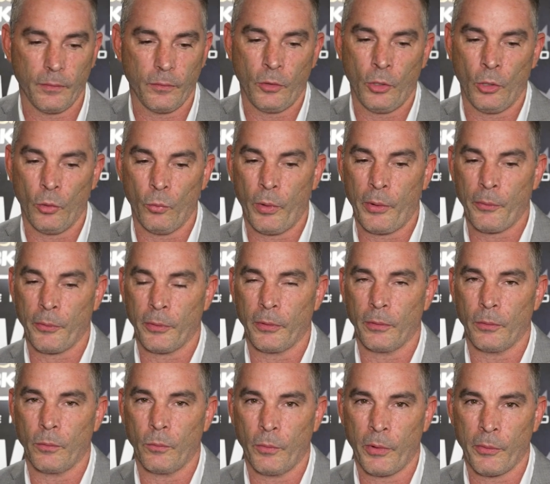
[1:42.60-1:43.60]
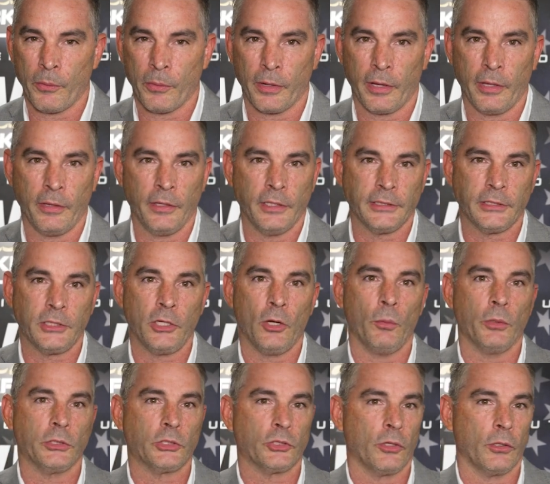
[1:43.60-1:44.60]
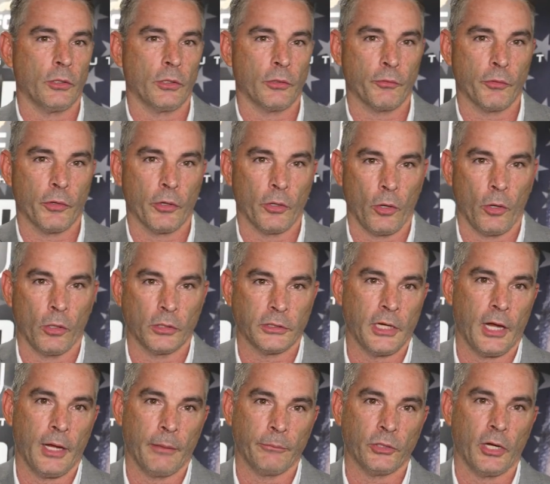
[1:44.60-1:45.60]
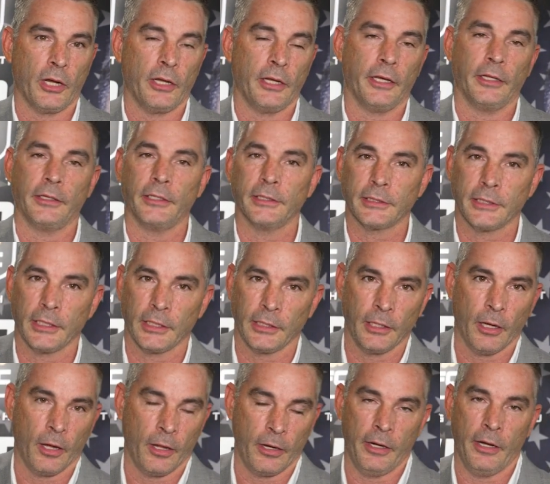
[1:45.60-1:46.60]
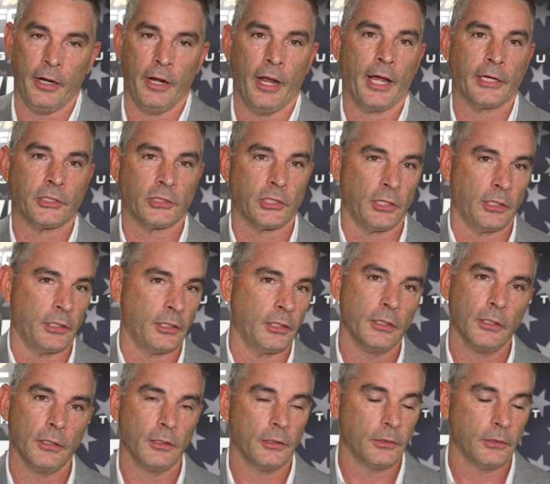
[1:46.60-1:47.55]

You know, we were we were in this deal with Triller for a long time, trying to get this thing done, and it actually